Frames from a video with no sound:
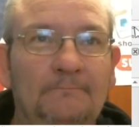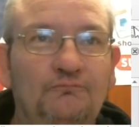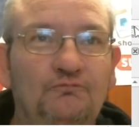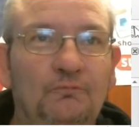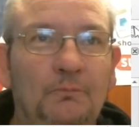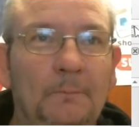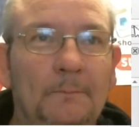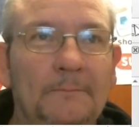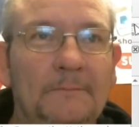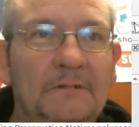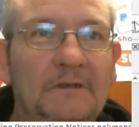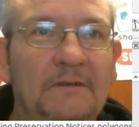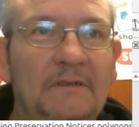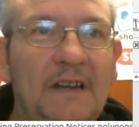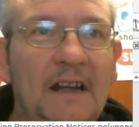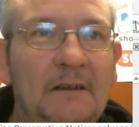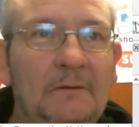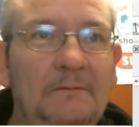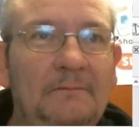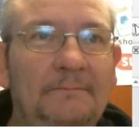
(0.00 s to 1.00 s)
So
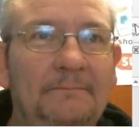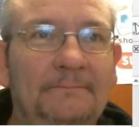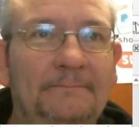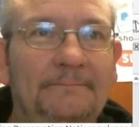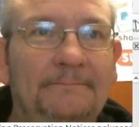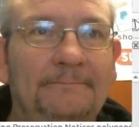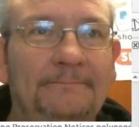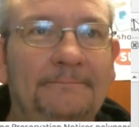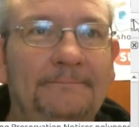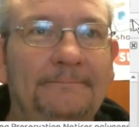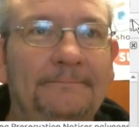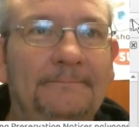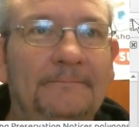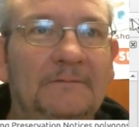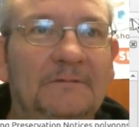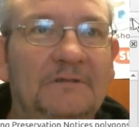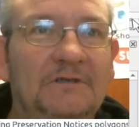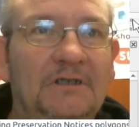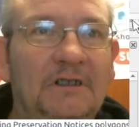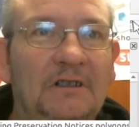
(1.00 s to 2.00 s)
now,
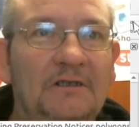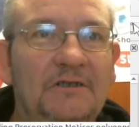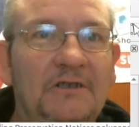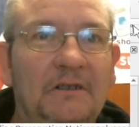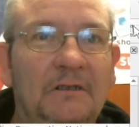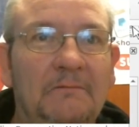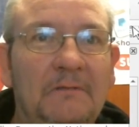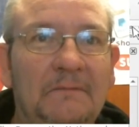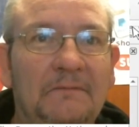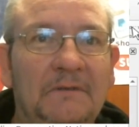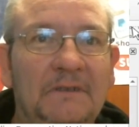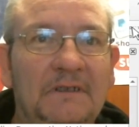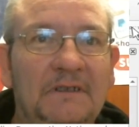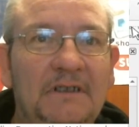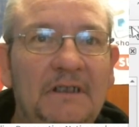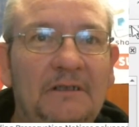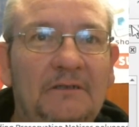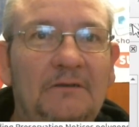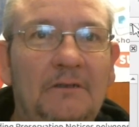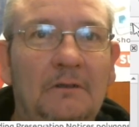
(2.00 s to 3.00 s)
start
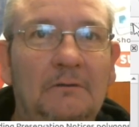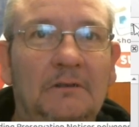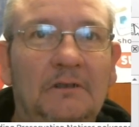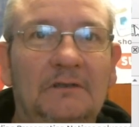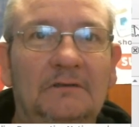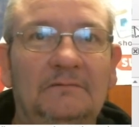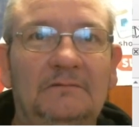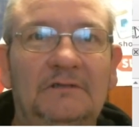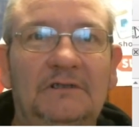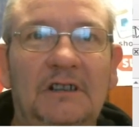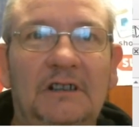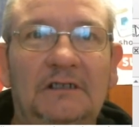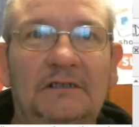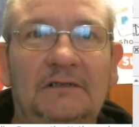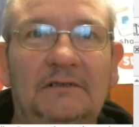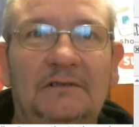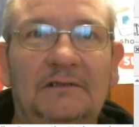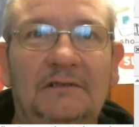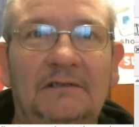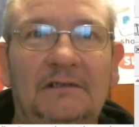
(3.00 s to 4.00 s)
georeferencing. Donk, done.
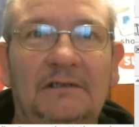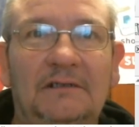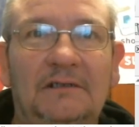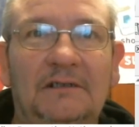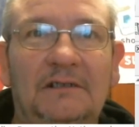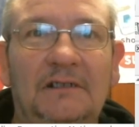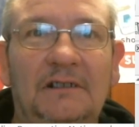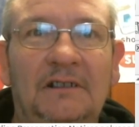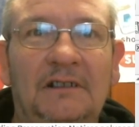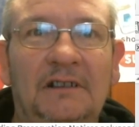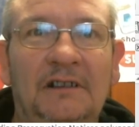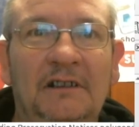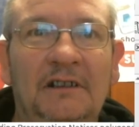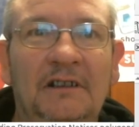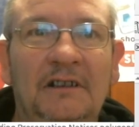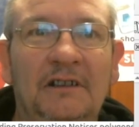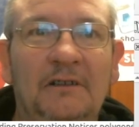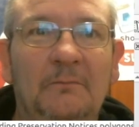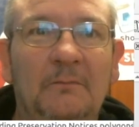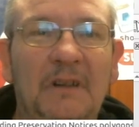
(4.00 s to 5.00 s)

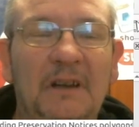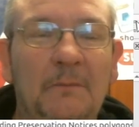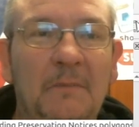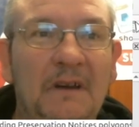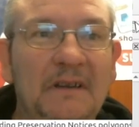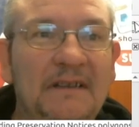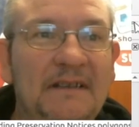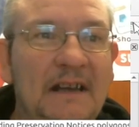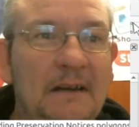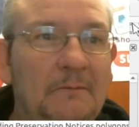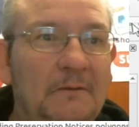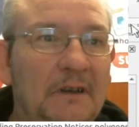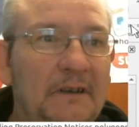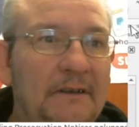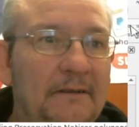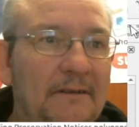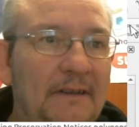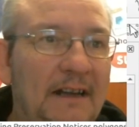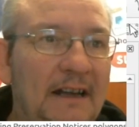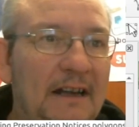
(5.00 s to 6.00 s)
Minimize that one,
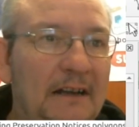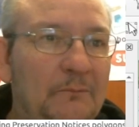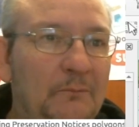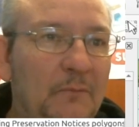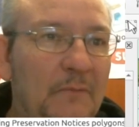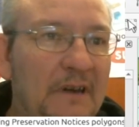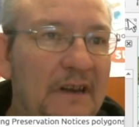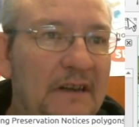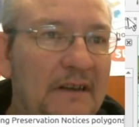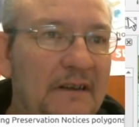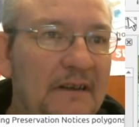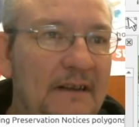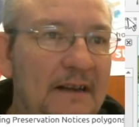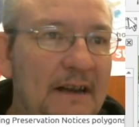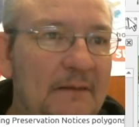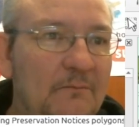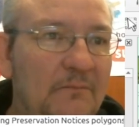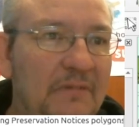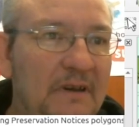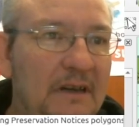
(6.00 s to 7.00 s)
and we can then
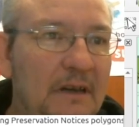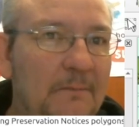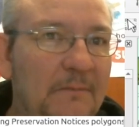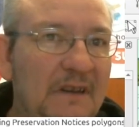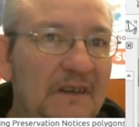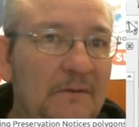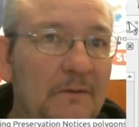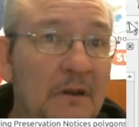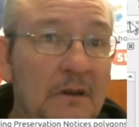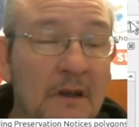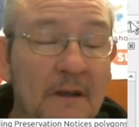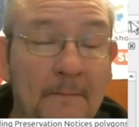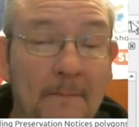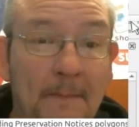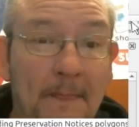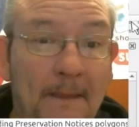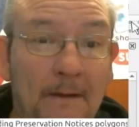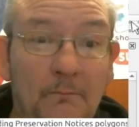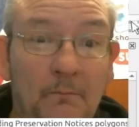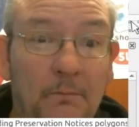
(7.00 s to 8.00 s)
bring up this.
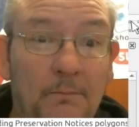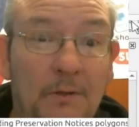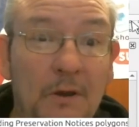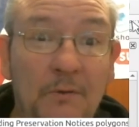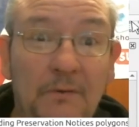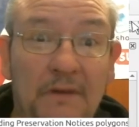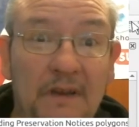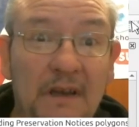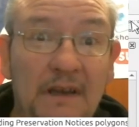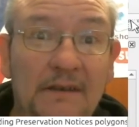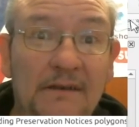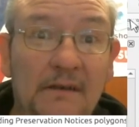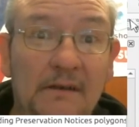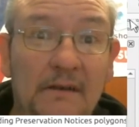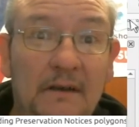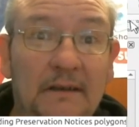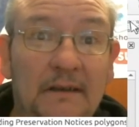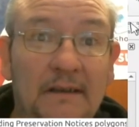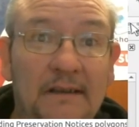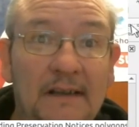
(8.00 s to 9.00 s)
And beauty of this is I
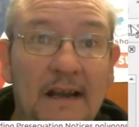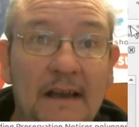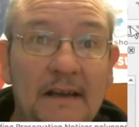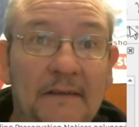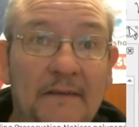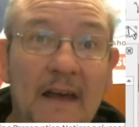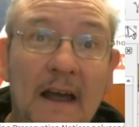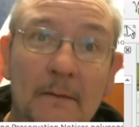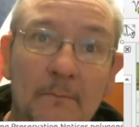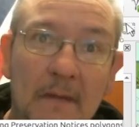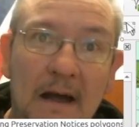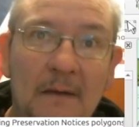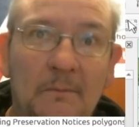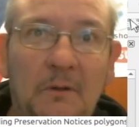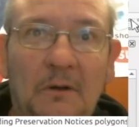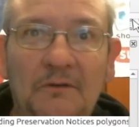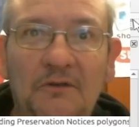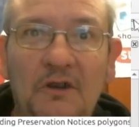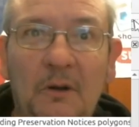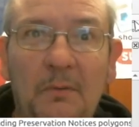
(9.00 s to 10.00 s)
could layer that map on
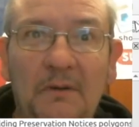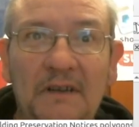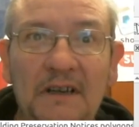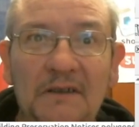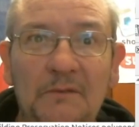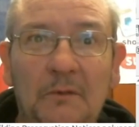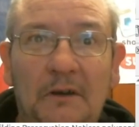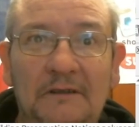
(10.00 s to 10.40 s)
top of this one.